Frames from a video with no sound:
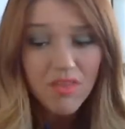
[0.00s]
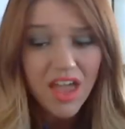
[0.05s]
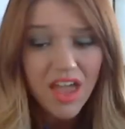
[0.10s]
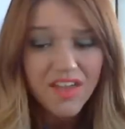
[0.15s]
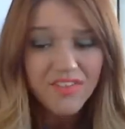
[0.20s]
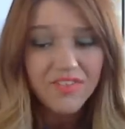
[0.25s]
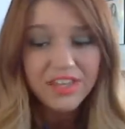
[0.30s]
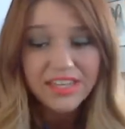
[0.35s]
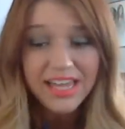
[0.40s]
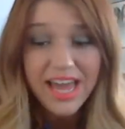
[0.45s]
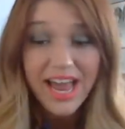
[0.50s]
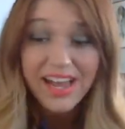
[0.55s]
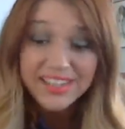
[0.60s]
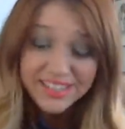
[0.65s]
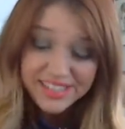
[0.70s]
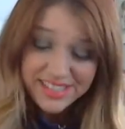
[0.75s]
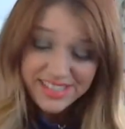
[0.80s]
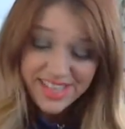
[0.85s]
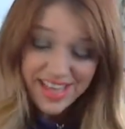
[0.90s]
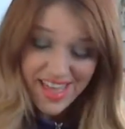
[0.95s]
And the
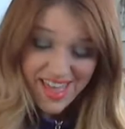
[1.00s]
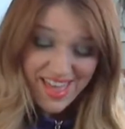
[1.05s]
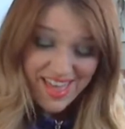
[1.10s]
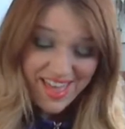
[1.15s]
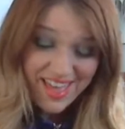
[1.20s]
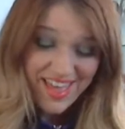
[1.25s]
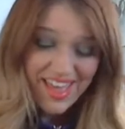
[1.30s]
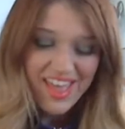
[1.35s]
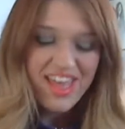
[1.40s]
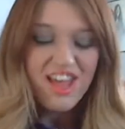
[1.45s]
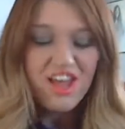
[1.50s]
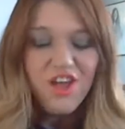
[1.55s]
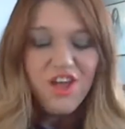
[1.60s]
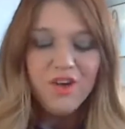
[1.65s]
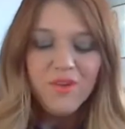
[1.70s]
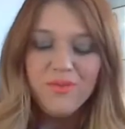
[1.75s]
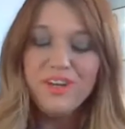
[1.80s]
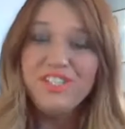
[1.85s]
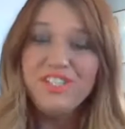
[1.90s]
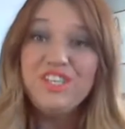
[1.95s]
last thing,
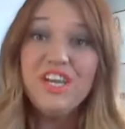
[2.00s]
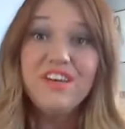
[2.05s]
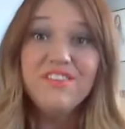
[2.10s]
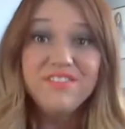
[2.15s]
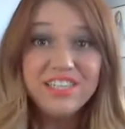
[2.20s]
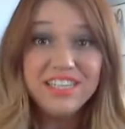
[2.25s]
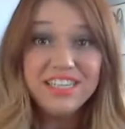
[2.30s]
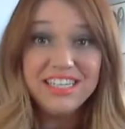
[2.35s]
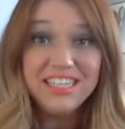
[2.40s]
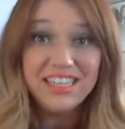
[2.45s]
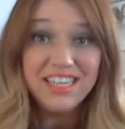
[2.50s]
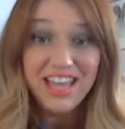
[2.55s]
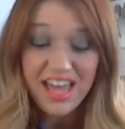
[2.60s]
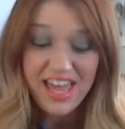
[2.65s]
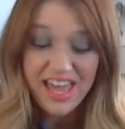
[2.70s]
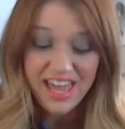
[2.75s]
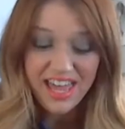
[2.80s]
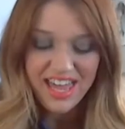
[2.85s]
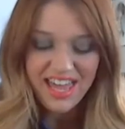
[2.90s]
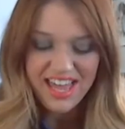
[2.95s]
which I really
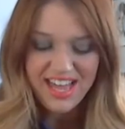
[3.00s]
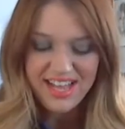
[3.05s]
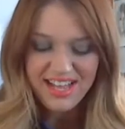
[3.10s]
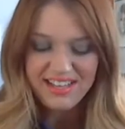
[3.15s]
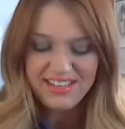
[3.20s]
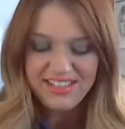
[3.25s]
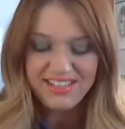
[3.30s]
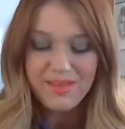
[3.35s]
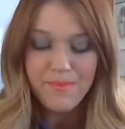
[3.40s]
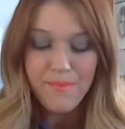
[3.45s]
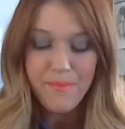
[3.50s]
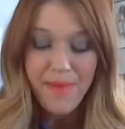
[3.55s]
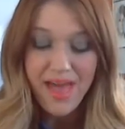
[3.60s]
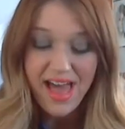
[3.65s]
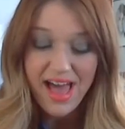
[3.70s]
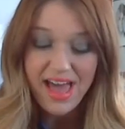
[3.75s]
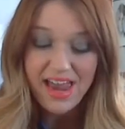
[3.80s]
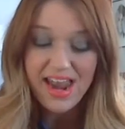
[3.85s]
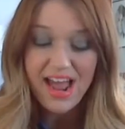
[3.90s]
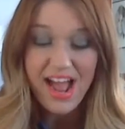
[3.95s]
like, is the
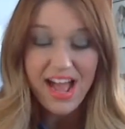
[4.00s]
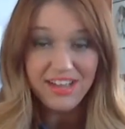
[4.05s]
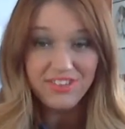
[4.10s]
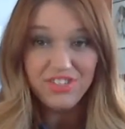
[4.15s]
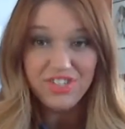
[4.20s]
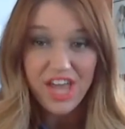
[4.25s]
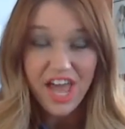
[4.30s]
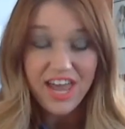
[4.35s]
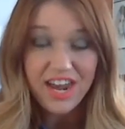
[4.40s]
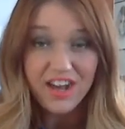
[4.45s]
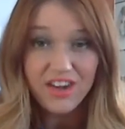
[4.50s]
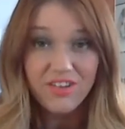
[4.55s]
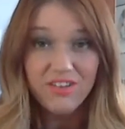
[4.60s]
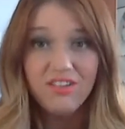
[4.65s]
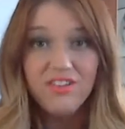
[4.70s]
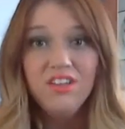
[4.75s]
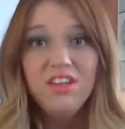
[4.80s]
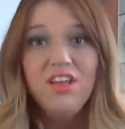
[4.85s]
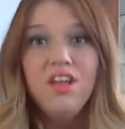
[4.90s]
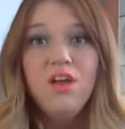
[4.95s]
matte eyeshadow.
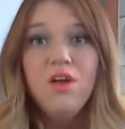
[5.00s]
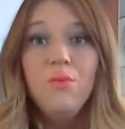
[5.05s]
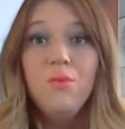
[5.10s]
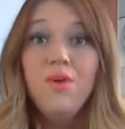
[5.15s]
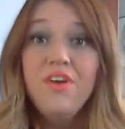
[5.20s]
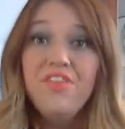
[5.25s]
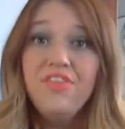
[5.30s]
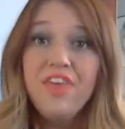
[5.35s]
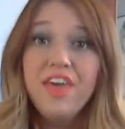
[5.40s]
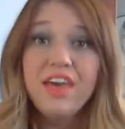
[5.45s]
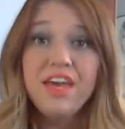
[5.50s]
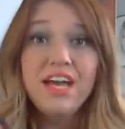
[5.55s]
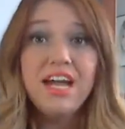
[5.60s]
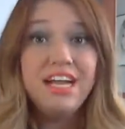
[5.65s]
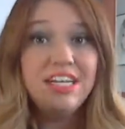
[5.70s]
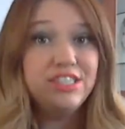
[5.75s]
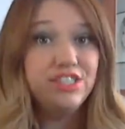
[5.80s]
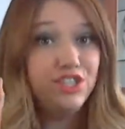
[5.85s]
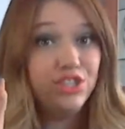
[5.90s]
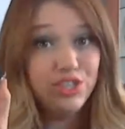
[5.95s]
One thing
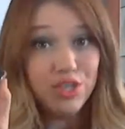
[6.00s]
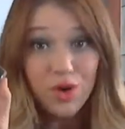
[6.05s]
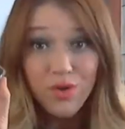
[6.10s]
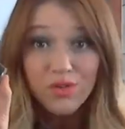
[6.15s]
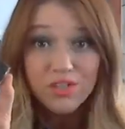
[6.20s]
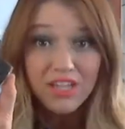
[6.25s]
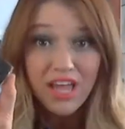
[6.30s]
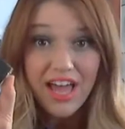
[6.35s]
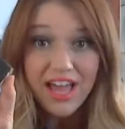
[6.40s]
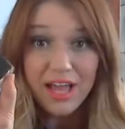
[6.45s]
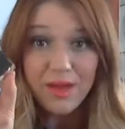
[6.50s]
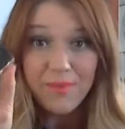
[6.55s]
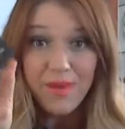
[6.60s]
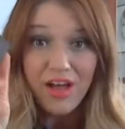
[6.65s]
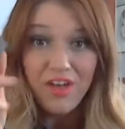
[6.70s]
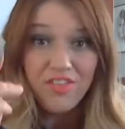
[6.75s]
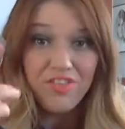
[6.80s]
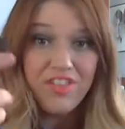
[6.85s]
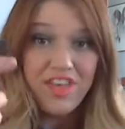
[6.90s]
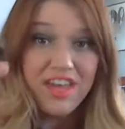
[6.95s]
I don't like
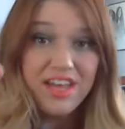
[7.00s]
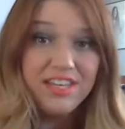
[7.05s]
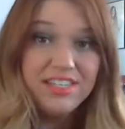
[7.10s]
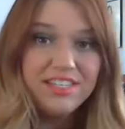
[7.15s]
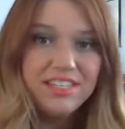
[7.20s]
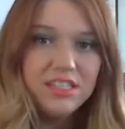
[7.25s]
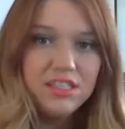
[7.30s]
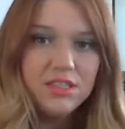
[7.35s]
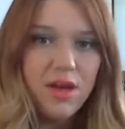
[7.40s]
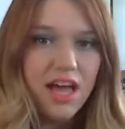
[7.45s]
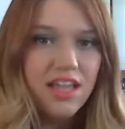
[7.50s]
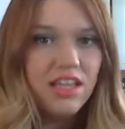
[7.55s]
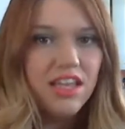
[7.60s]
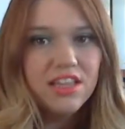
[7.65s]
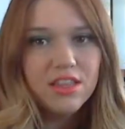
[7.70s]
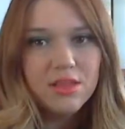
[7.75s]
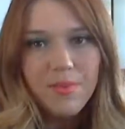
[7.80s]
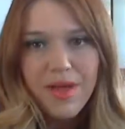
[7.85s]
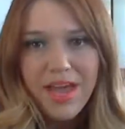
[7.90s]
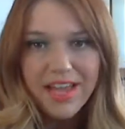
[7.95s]
about this, but I
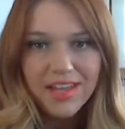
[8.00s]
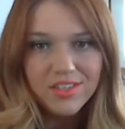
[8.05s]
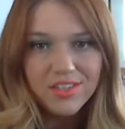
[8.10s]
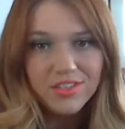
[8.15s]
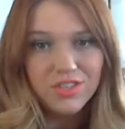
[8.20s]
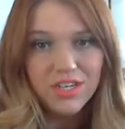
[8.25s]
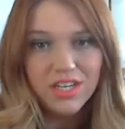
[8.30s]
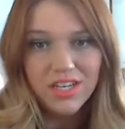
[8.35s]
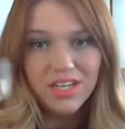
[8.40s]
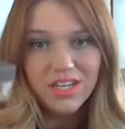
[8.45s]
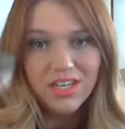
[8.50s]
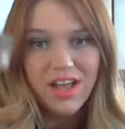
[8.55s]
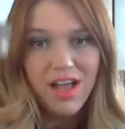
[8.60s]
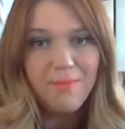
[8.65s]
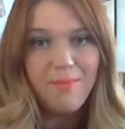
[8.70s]
like the packaging.